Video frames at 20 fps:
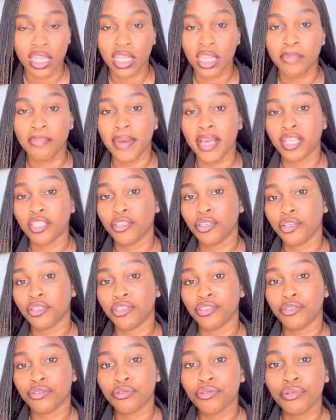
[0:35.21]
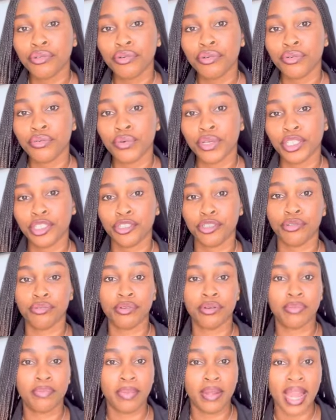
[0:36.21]
depends on the school which you
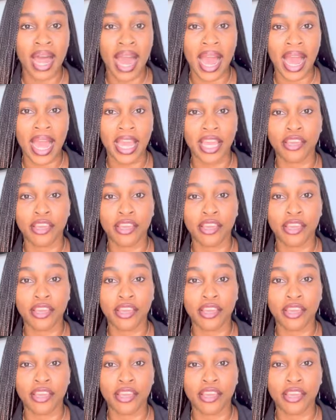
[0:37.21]
apply,